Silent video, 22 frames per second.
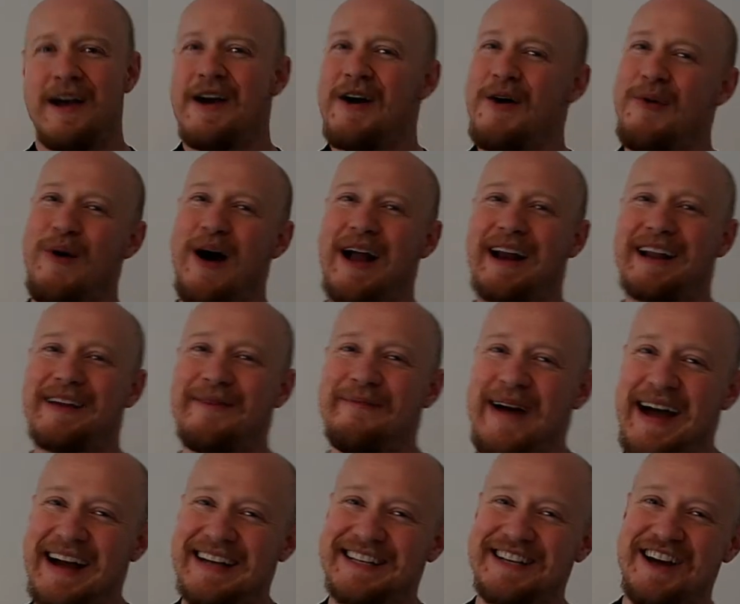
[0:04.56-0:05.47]
Welcome
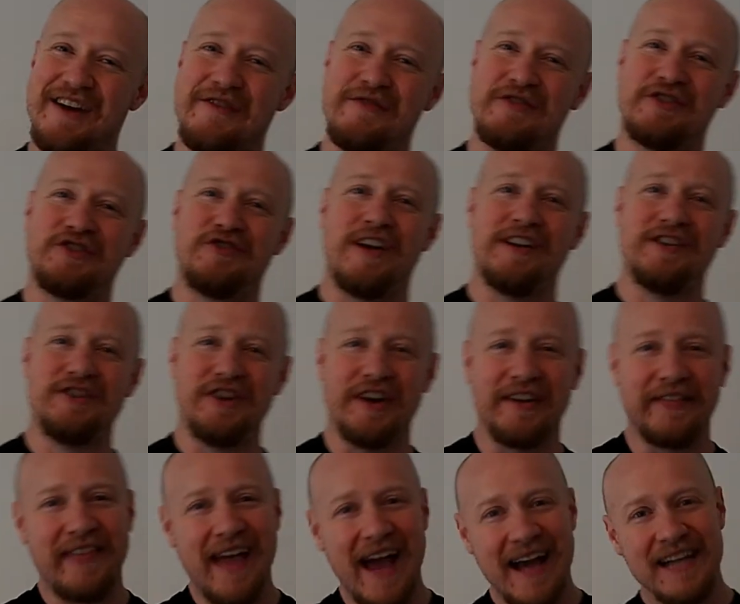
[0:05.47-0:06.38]
back to Irish Strength
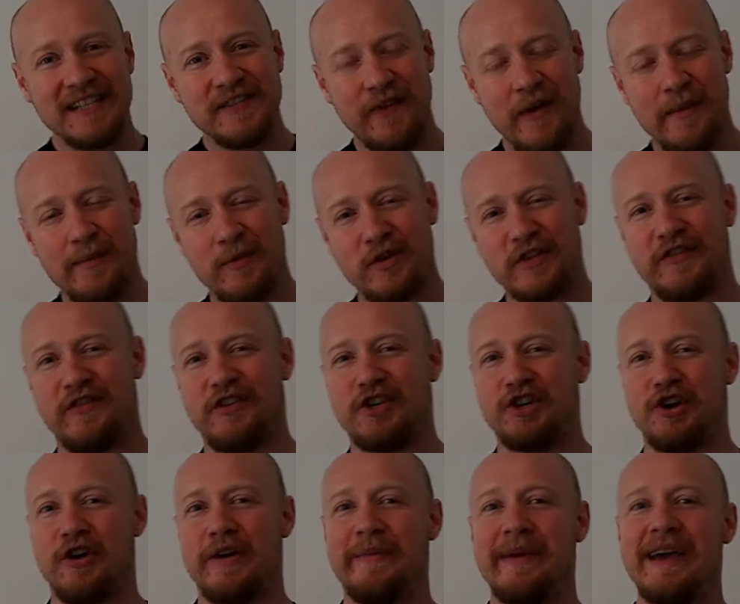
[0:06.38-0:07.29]
Training. Thanks very much for
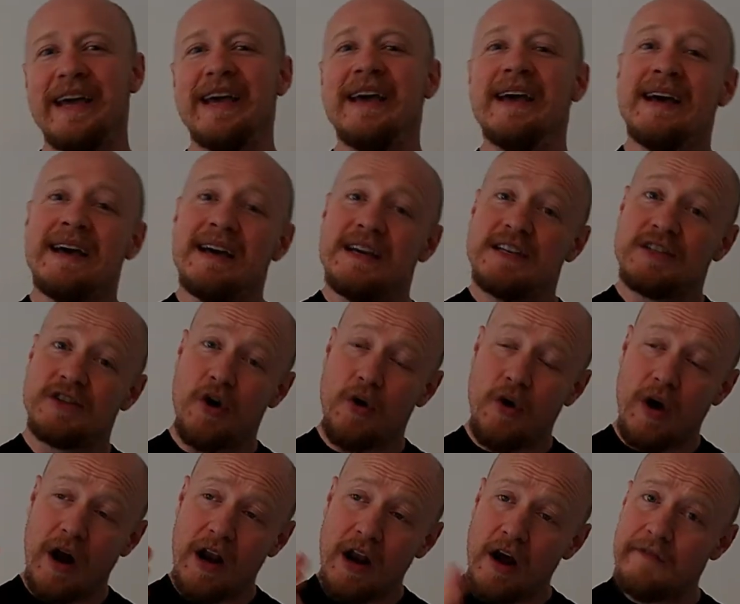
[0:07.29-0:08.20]
joining me.
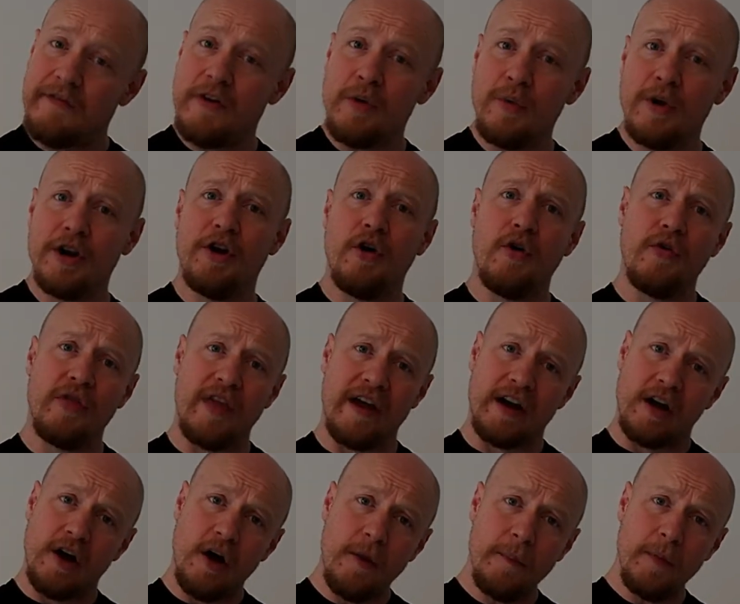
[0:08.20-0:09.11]
So a lot of you will know that
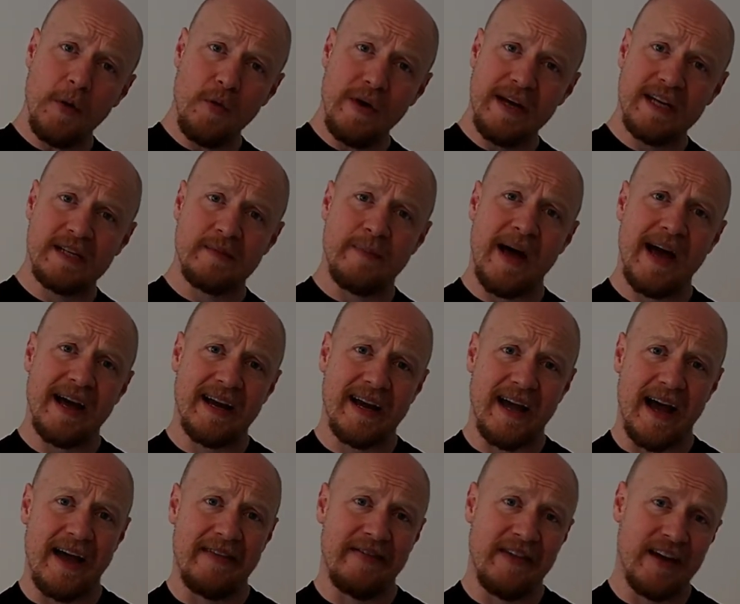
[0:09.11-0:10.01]
a couple of weeks back
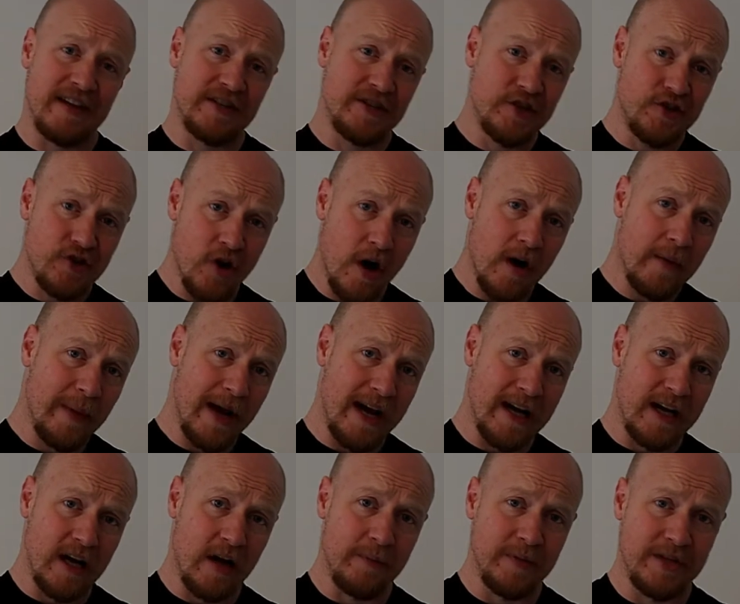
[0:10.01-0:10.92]
I had that
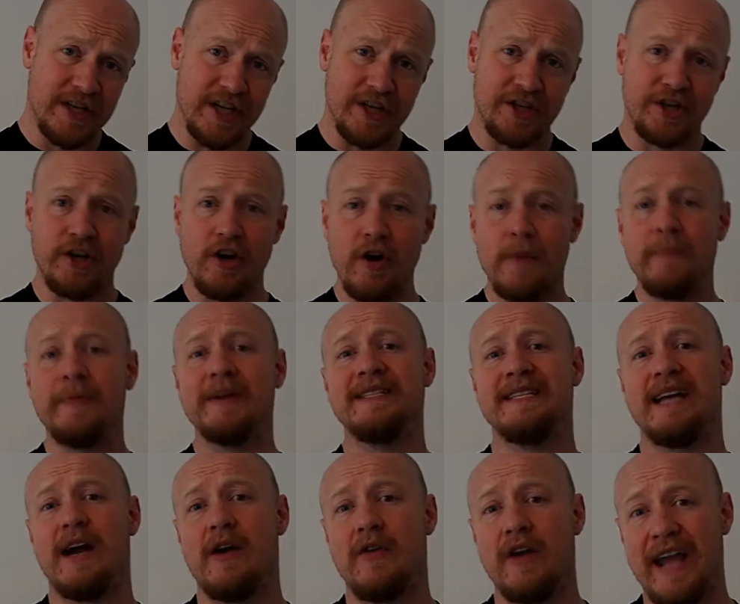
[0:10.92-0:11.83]
Strongman Competition up in
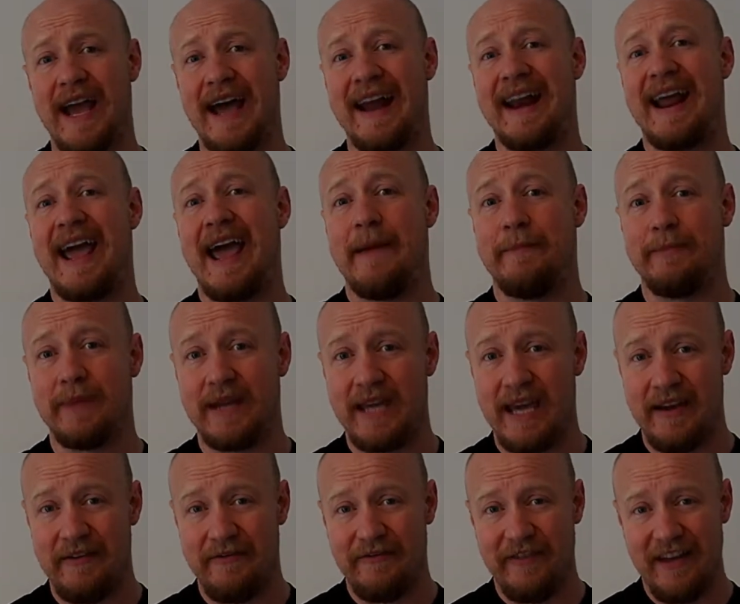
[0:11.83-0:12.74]
Derry at
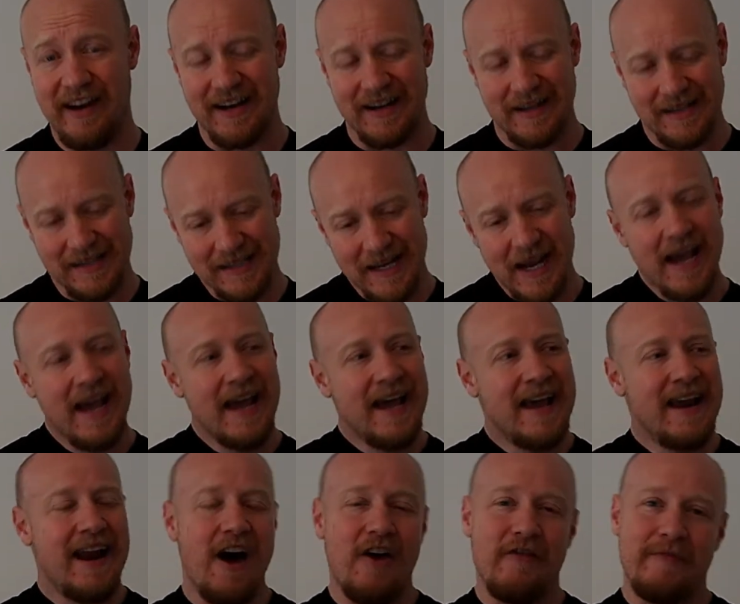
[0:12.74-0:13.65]
MK Fitness.
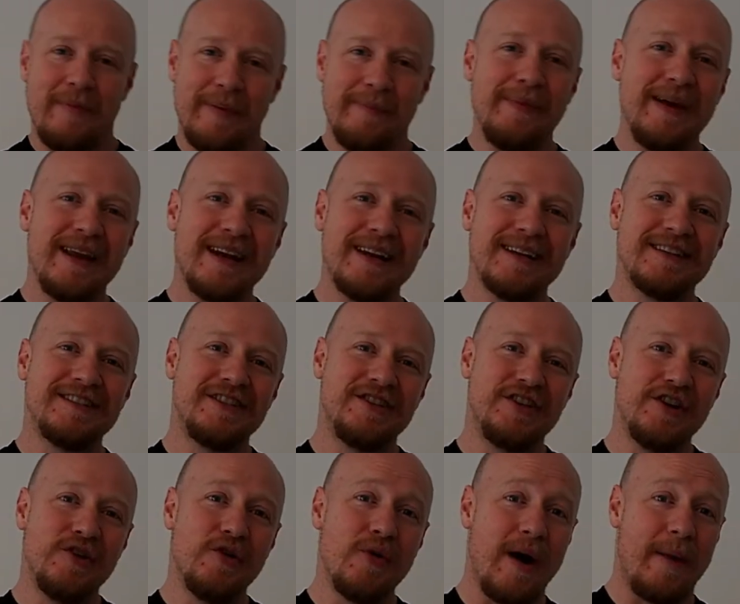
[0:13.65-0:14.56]
Now I've been meaning to
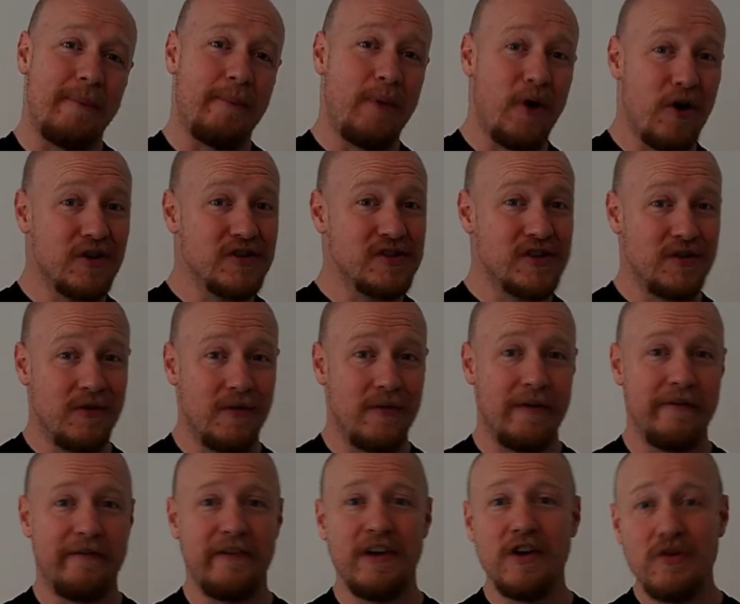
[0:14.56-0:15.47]
do a personal
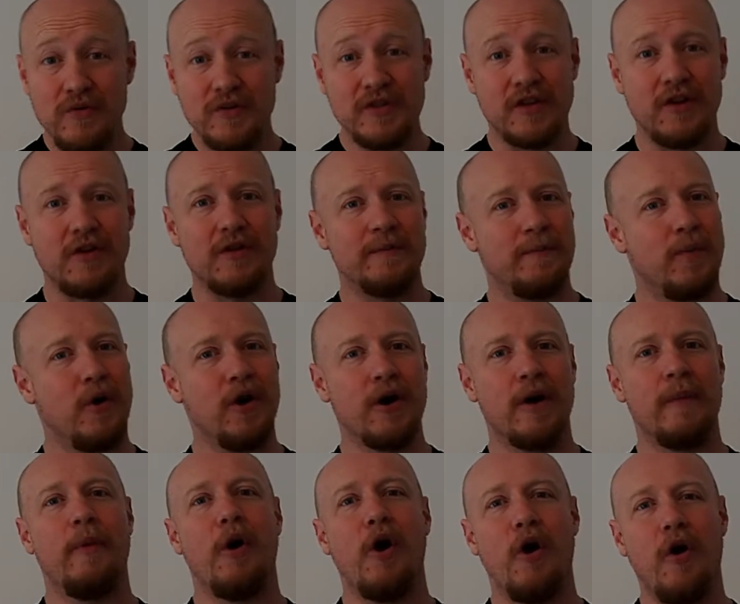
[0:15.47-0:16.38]
review, so to put
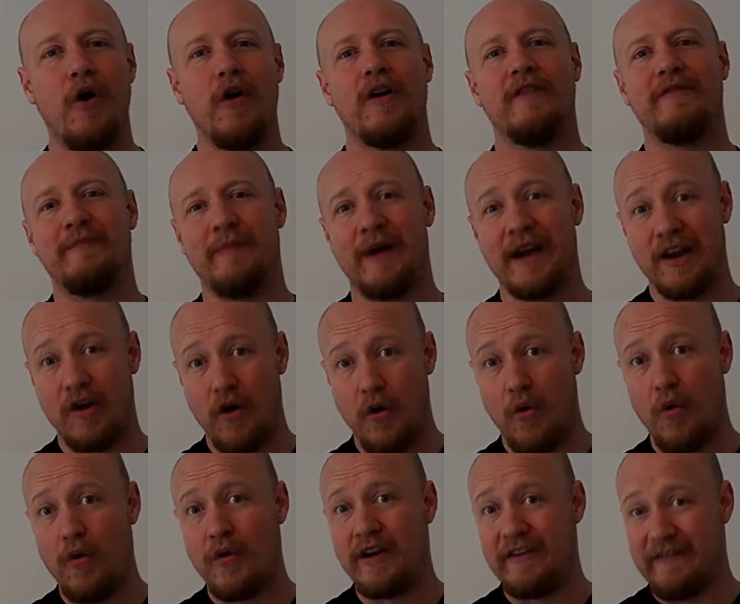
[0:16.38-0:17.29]
up all of my
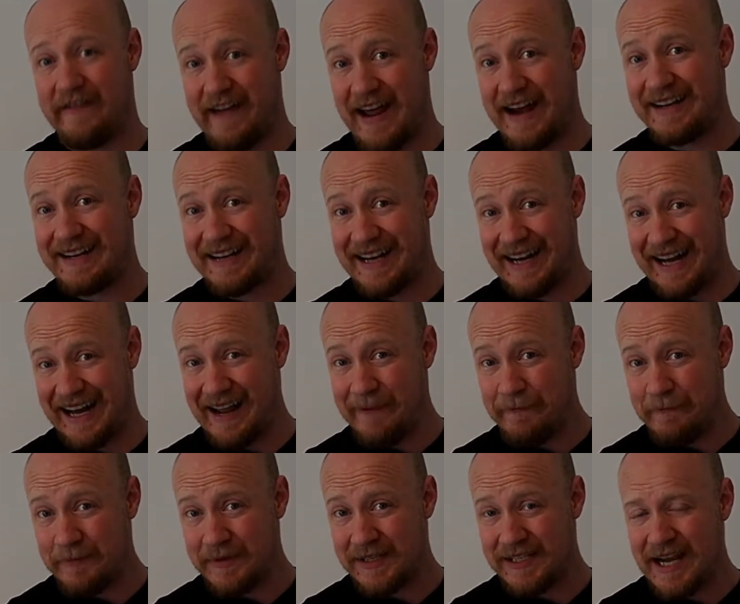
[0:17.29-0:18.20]
own event
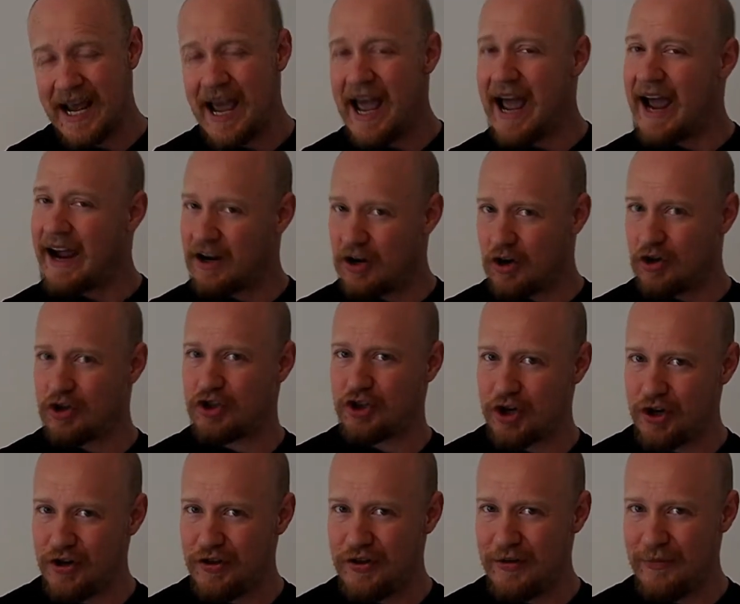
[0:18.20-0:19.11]
clips and go
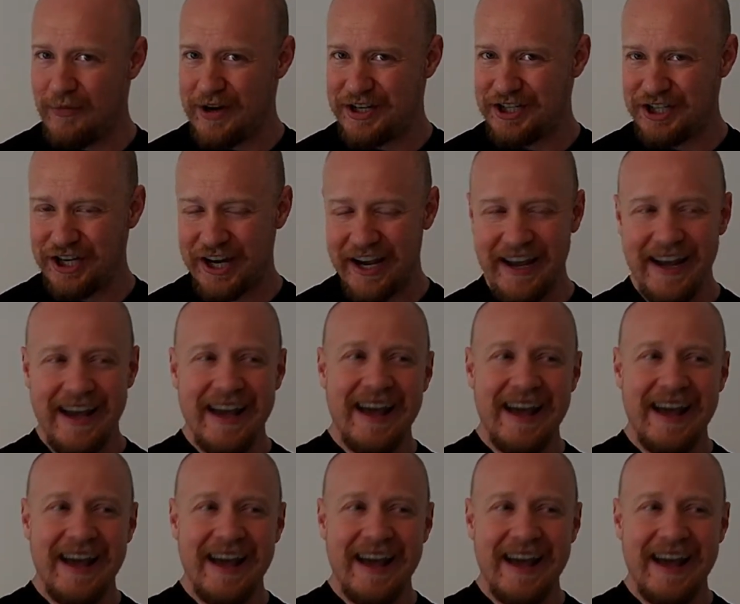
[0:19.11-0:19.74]
through them with you.